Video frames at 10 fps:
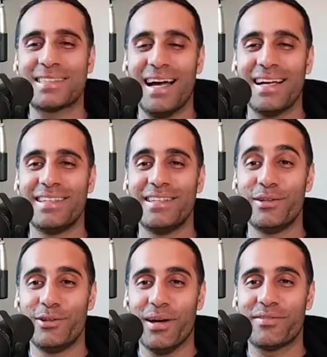that? You,
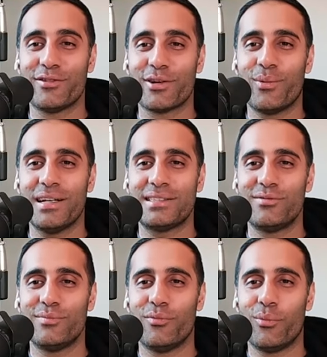you have to
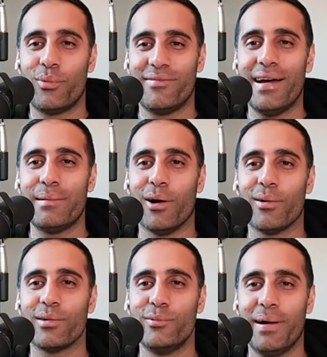request with Venmo. Yeah, on you